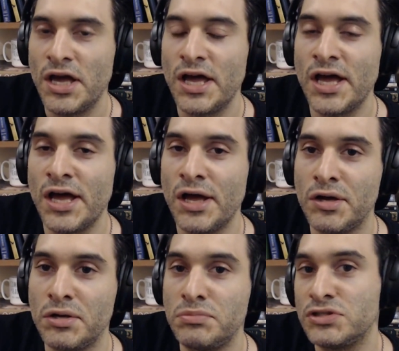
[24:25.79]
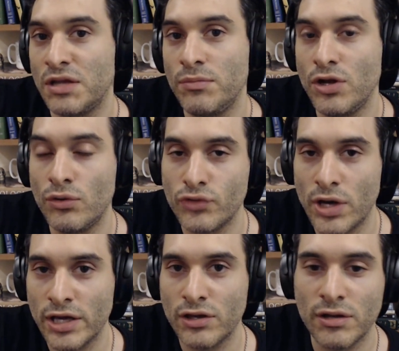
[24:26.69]
uh, just let me know so
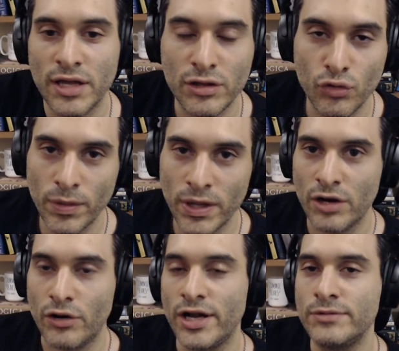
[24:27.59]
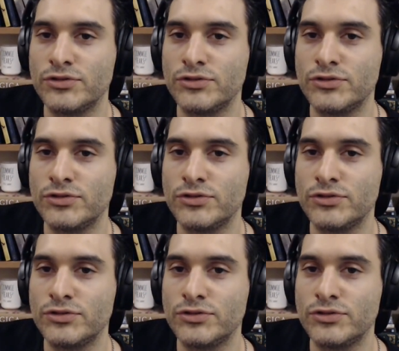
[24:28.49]
I could like do better, right?